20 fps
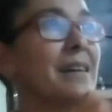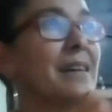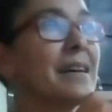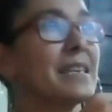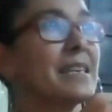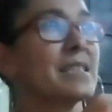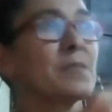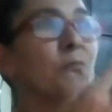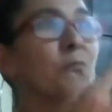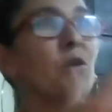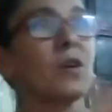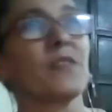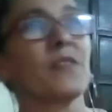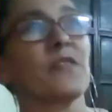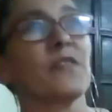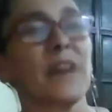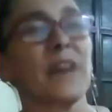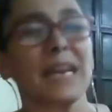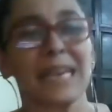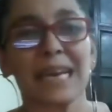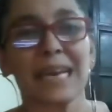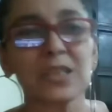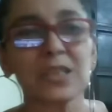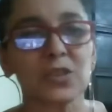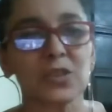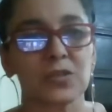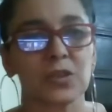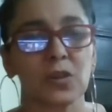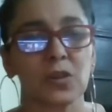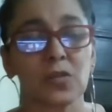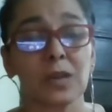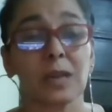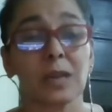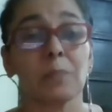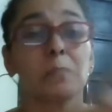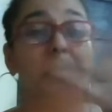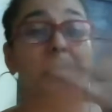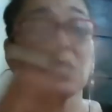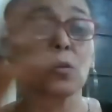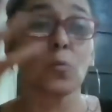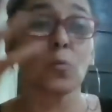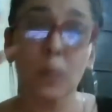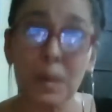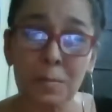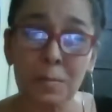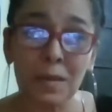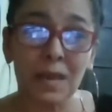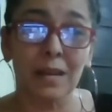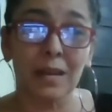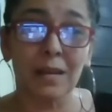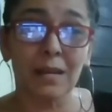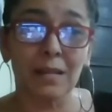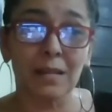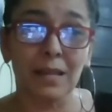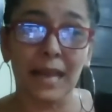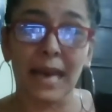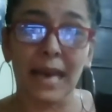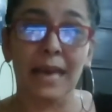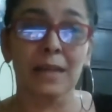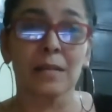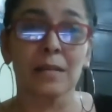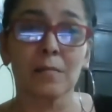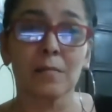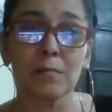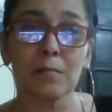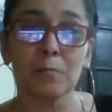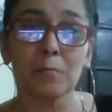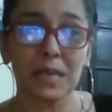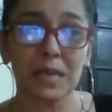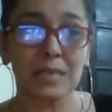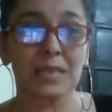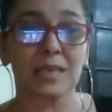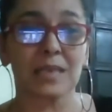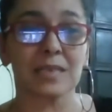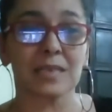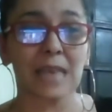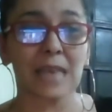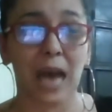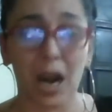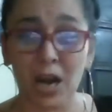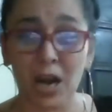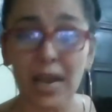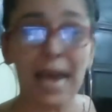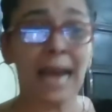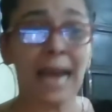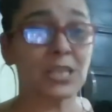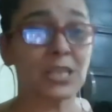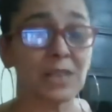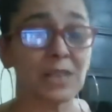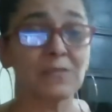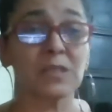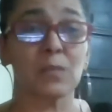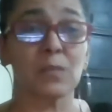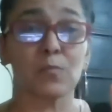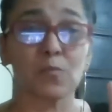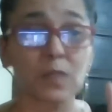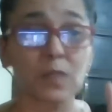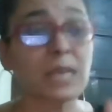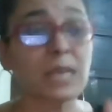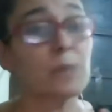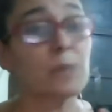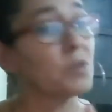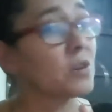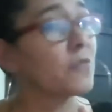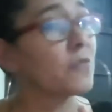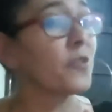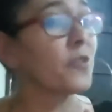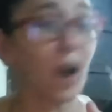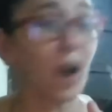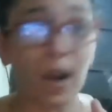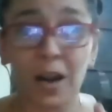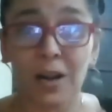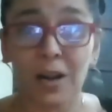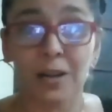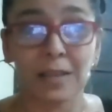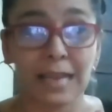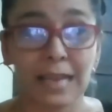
it's more of a financial token, but the women-led pieces are actually have some really beautiful art.